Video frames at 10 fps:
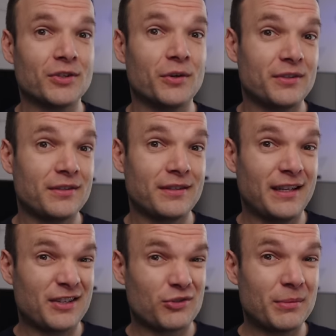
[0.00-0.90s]
stocks is
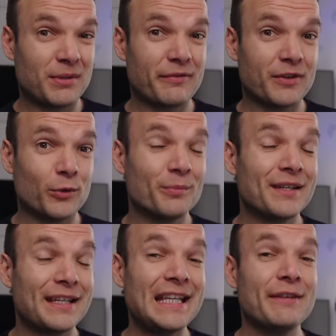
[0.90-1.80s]
extremely difficult,
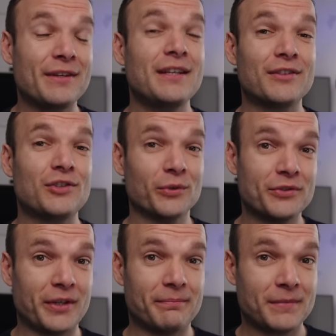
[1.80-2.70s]
even in the short
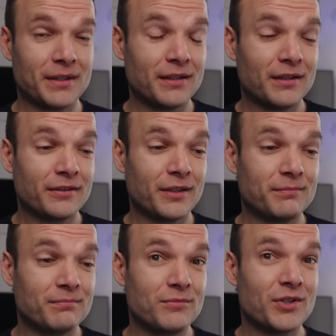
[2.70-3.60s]
term. So
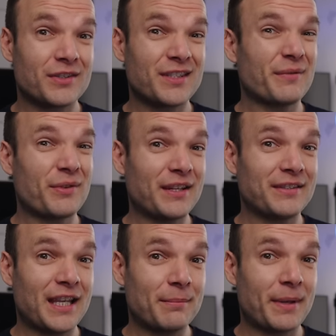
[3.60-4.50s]
just another thing to
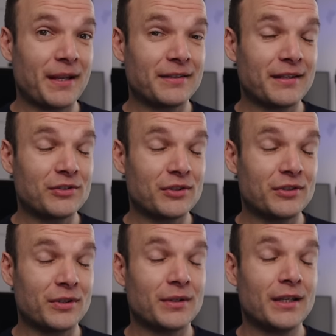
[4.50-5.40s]
keep paying attention
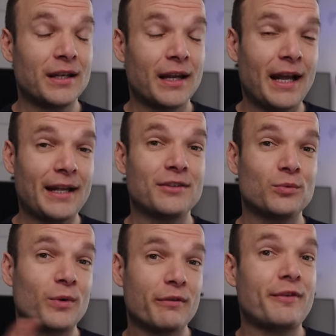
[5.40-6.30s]
to. And
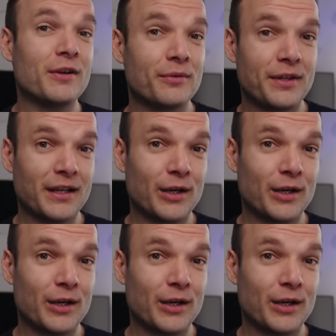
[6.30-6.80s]
one final thing